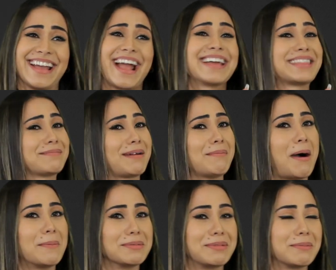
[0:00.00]
I think my
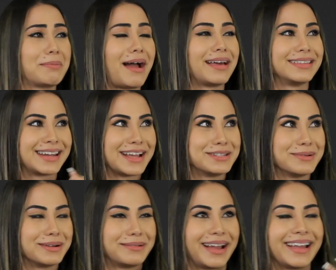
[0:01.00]
mom would be proud. Did I do
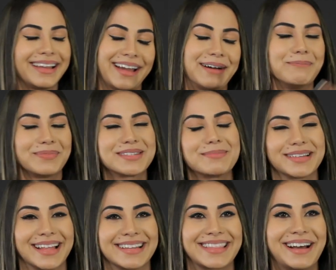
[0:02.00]
it right? Yeah, something
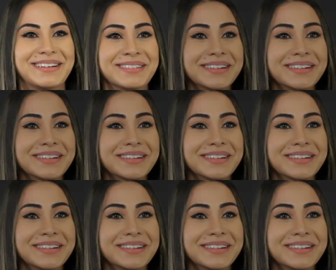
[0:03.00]
like that.